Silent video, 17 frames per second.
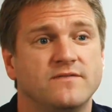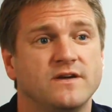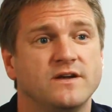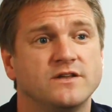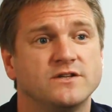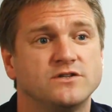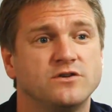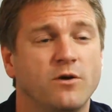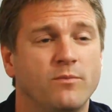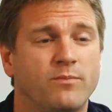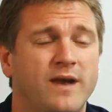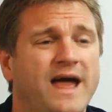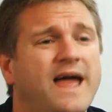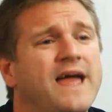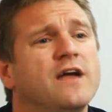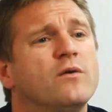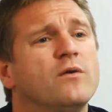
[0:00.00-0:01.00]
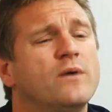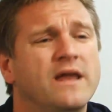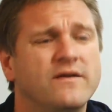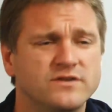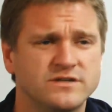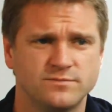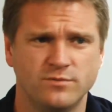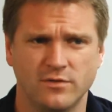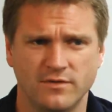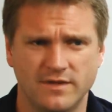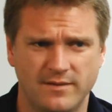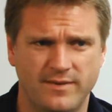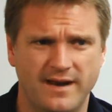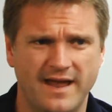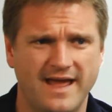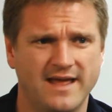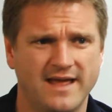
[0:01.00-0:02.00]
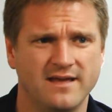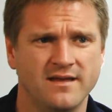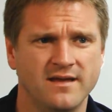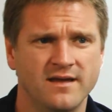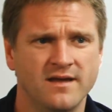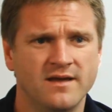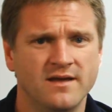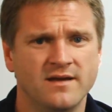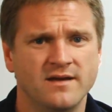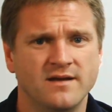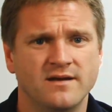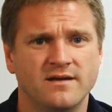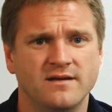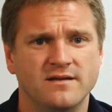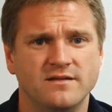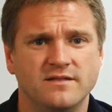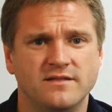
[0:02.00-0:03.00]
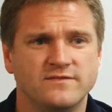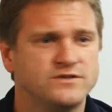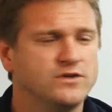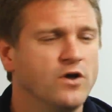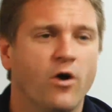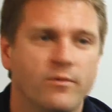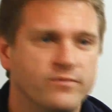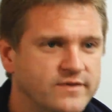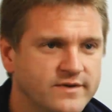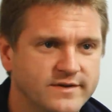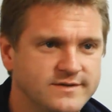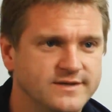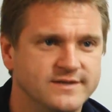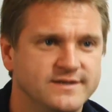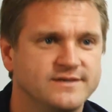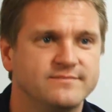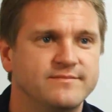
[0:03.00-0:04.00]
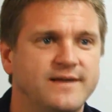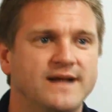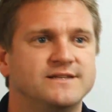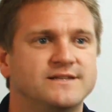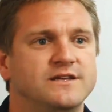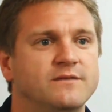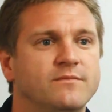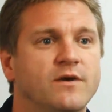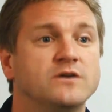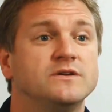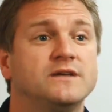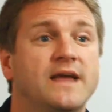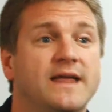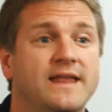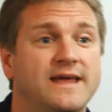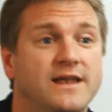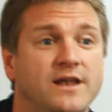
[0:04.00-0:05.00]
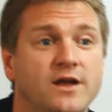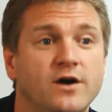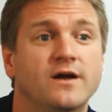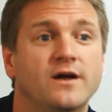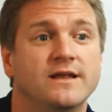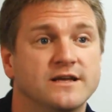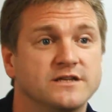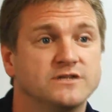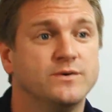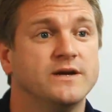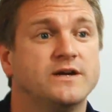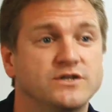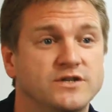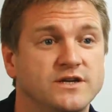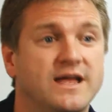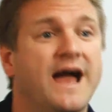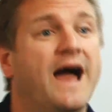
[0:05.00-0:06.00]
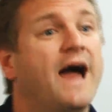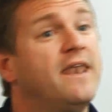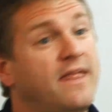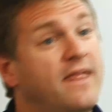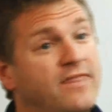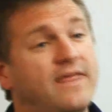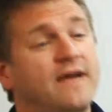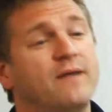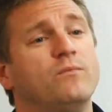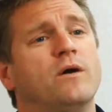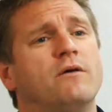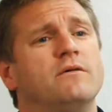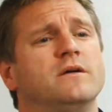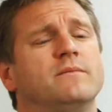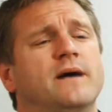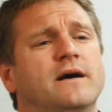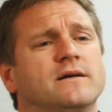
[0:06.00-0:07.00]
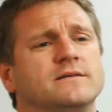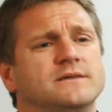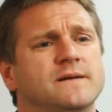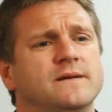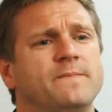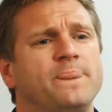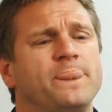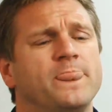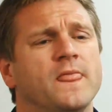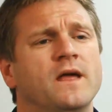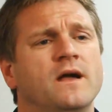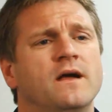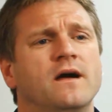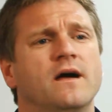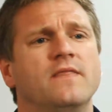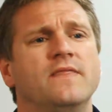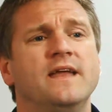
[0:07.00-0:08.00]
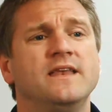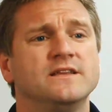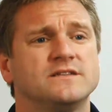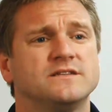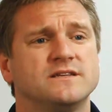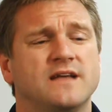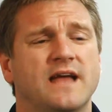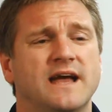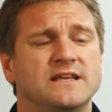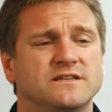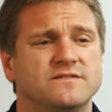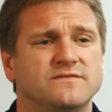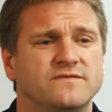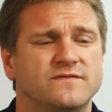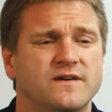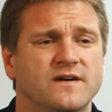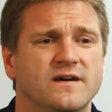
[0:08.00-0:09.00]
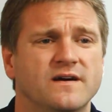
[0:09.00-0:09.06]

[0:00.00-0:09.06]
they're going to stop playing, or whatever sport they're playing, they've stopped. So it doesn't matter. You might as well get it in early, as quick as you can, and then worry about it. And then it's a case of